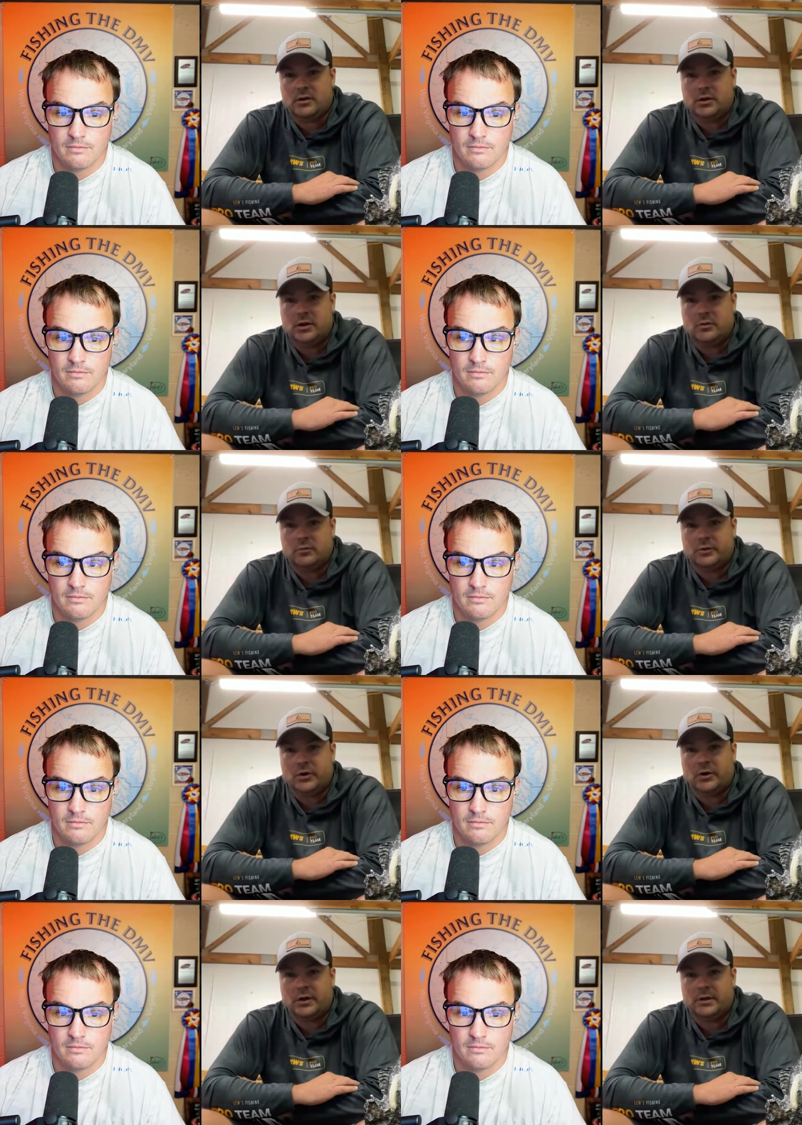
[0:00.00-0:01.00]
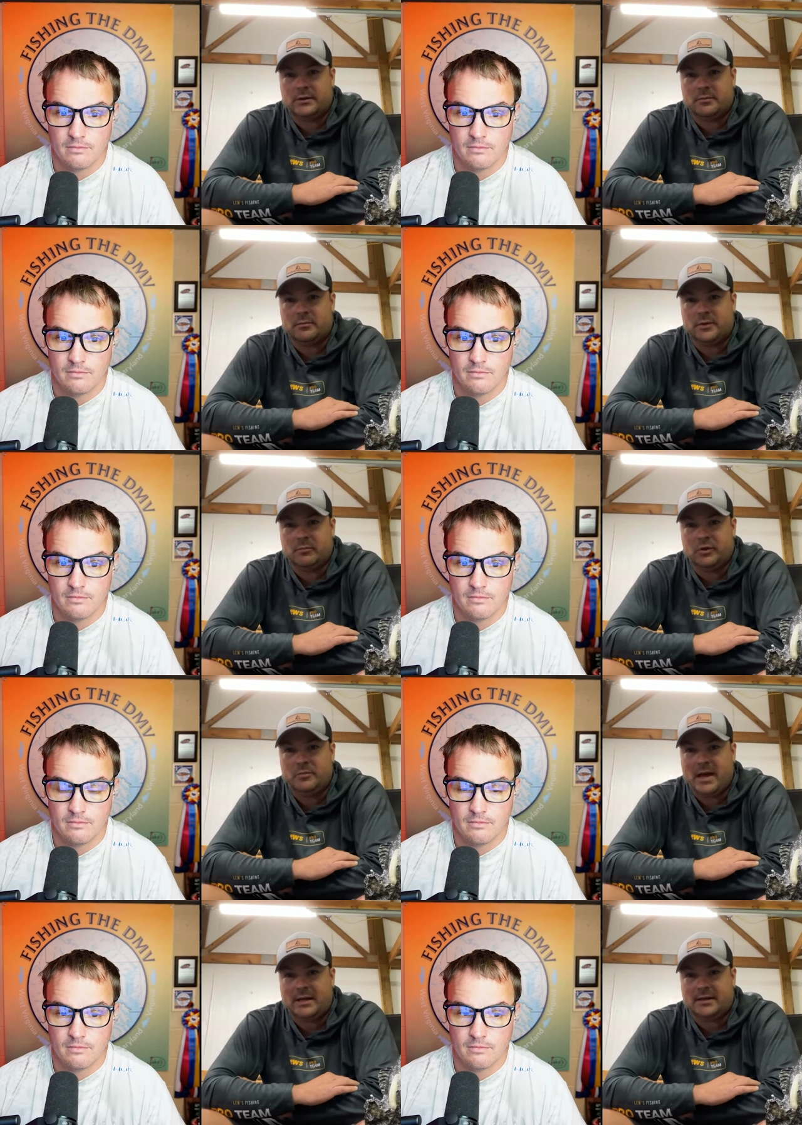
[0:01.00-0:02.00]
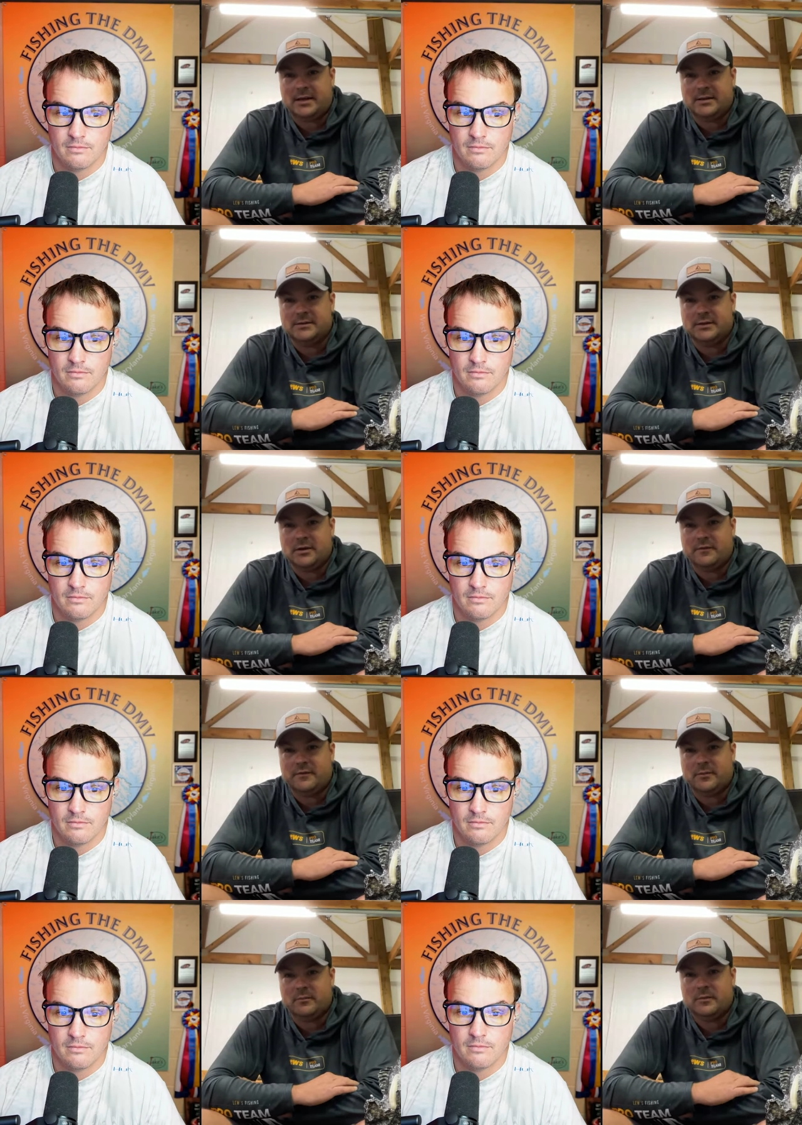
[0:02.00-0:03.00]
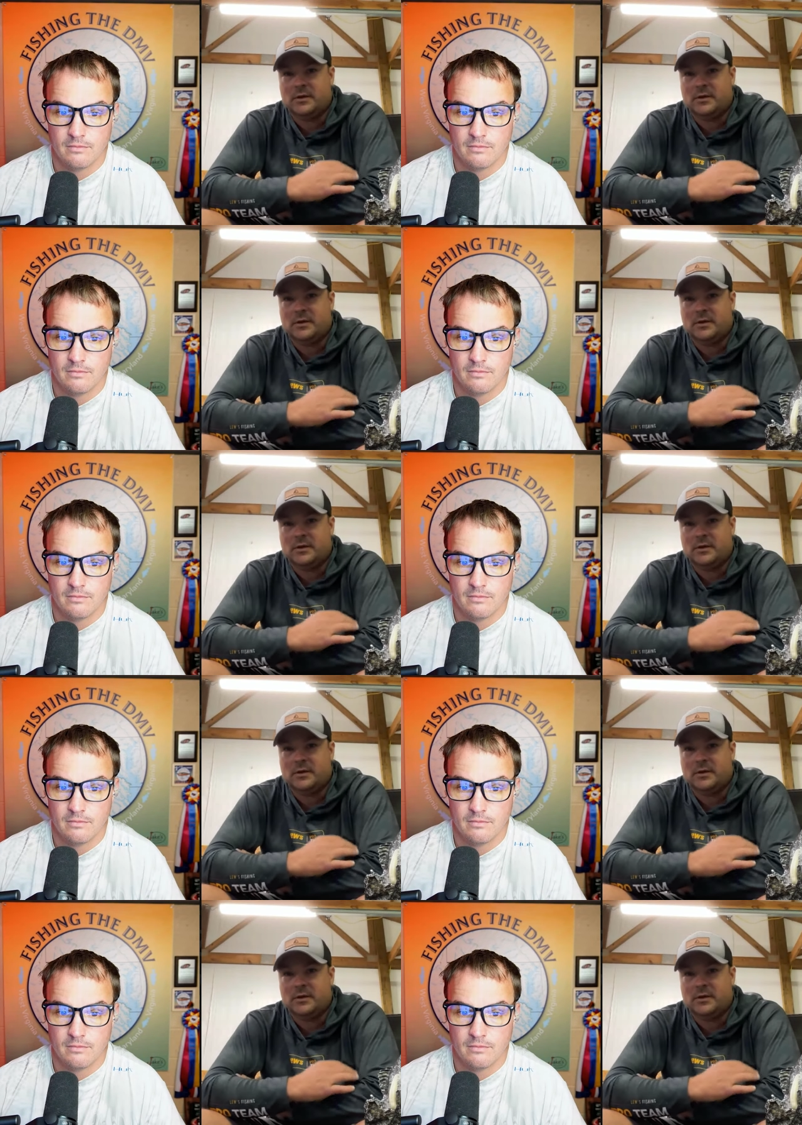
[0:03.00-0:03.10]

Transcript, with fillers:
Speaker 1: you know, during the blueback days, you know, from